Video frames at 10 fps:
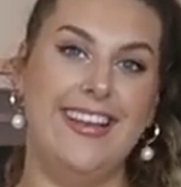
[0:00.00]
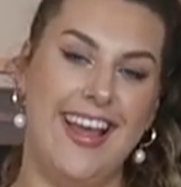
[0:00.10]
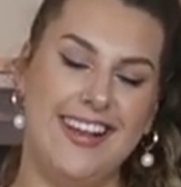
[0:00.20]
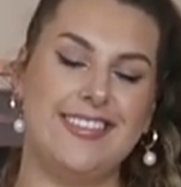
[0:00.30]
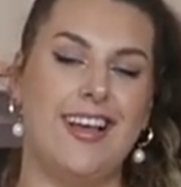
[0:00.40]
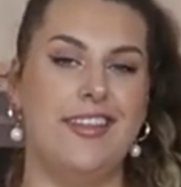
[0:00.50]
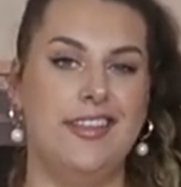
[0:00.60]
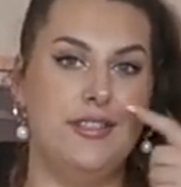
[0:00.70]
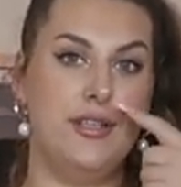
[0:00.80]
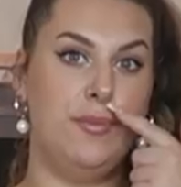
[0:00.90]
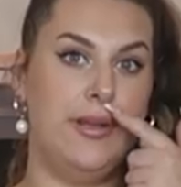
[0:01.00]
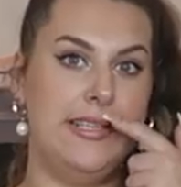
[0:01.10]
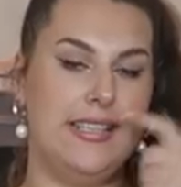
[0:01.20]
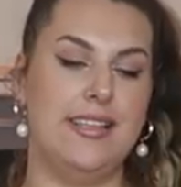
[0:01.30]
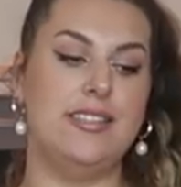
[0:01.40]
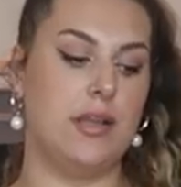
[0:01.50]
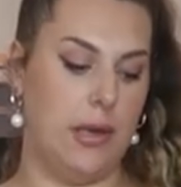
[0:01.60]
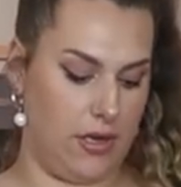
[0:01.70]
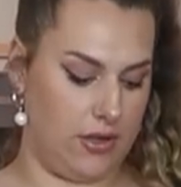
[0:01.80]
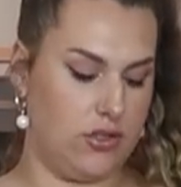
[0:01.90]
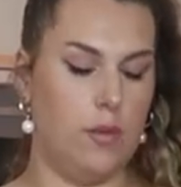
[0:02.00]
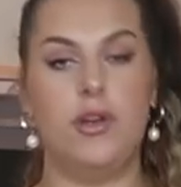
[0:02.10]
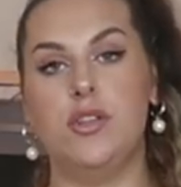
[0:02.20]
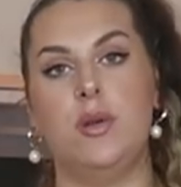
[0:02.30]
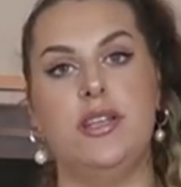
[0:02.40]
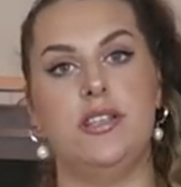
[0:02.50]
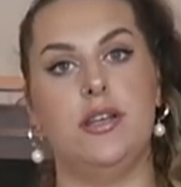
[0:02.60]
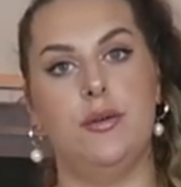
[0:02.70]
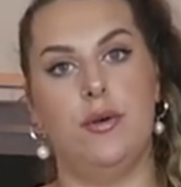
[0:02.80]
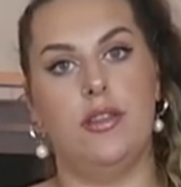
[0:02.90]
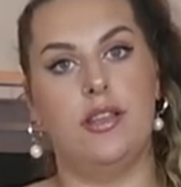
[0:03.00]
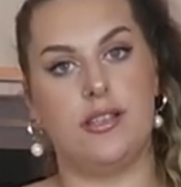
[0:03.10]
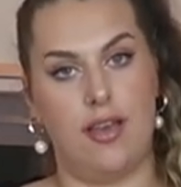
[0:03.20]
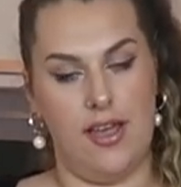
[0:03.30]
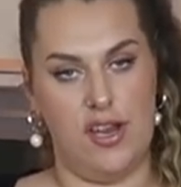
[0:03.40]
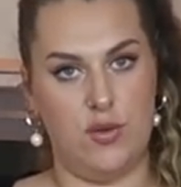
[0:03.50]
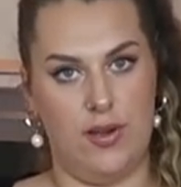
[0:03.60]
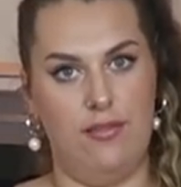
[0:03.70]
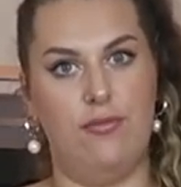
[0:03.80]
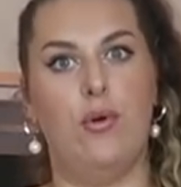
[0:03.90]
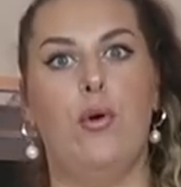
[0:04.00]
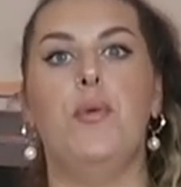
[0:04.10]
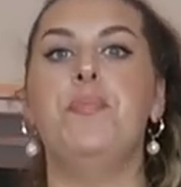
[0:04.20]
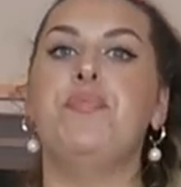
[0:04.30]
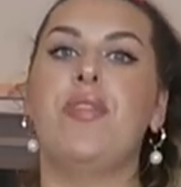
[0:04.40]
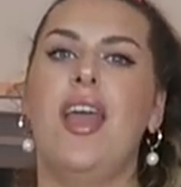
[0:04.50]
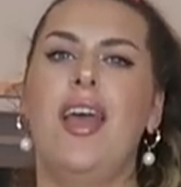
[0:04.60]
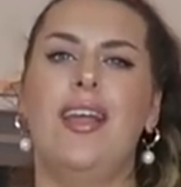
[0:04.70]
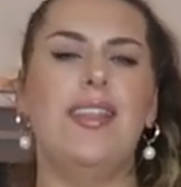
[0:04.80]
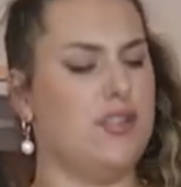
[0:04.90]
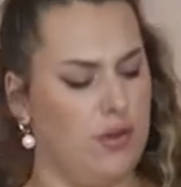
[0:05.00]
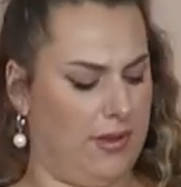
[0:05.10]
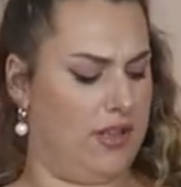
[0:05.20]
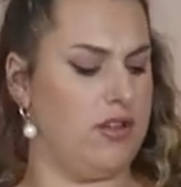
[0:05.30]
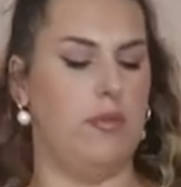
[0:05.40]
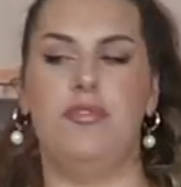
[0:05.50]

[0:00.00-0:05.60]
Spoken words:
next are these two pieces. So I got the top in a 22, the skirt in a 24. Let's talk about the top